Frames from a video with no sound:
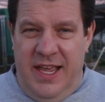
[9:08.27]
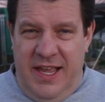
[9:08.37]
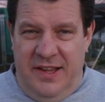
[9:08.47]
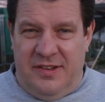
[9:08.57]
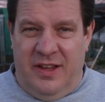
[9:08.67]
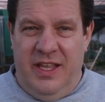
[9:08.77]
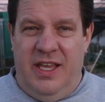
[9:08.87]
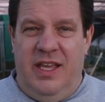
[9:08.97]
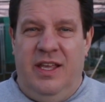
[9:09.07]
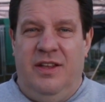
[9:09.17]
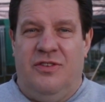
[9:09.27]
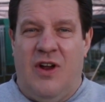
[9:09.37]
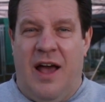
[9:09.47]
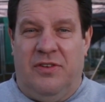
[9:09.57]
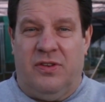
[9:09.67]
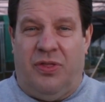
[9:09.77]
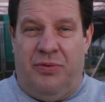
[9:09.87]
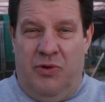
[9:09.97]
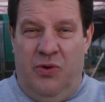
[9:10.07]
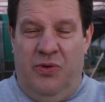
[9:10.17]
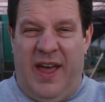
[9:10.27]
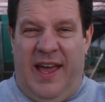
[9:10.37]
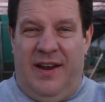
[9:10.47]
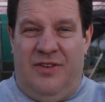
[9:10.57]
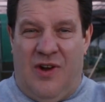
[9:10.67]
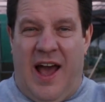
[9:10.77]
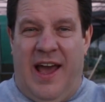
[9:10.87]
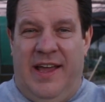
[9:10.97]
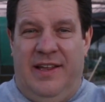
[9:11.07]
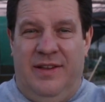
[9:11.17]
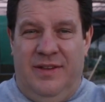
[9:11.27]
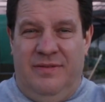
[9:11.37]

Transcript: easily travels through that dry